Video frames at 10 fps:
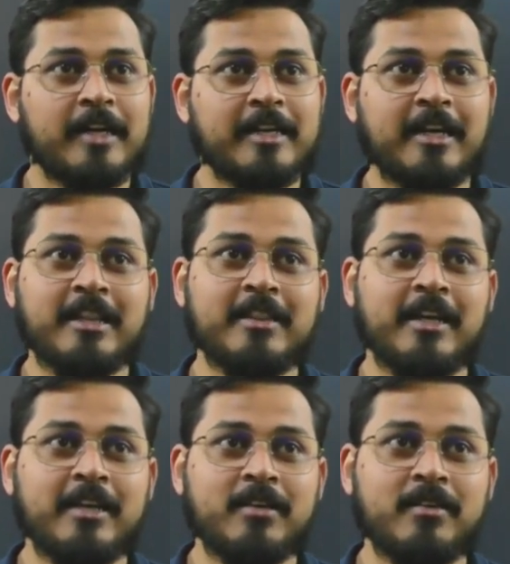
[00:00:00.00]
till
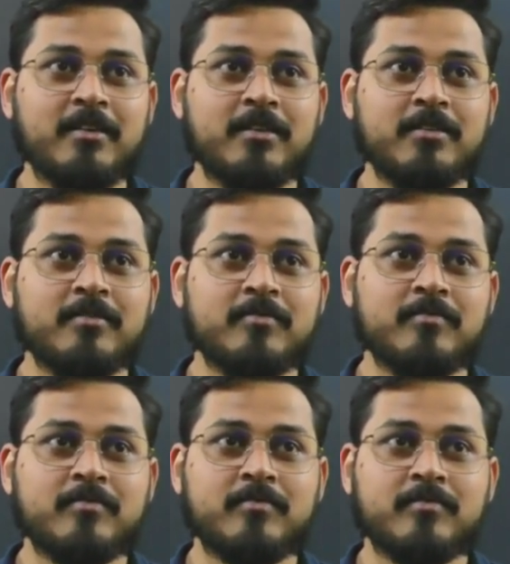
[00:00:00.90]
then,
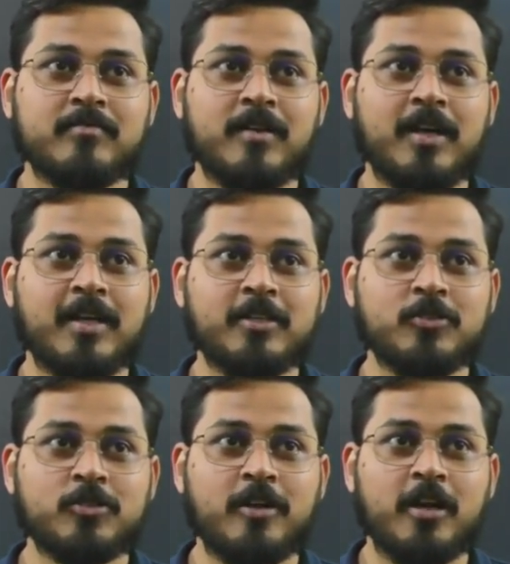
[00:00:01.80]
at least you
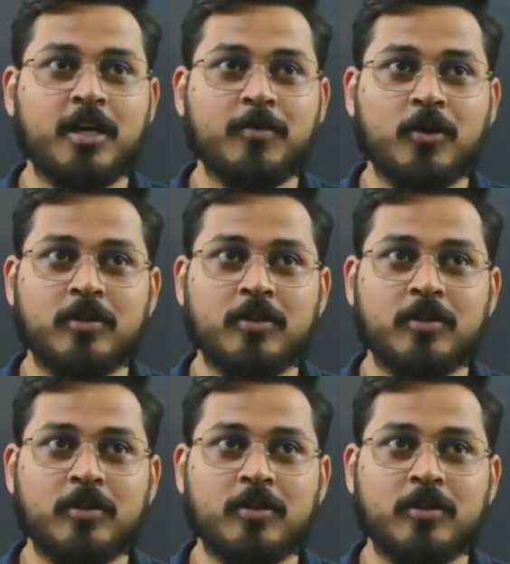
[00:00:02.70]
should learn about all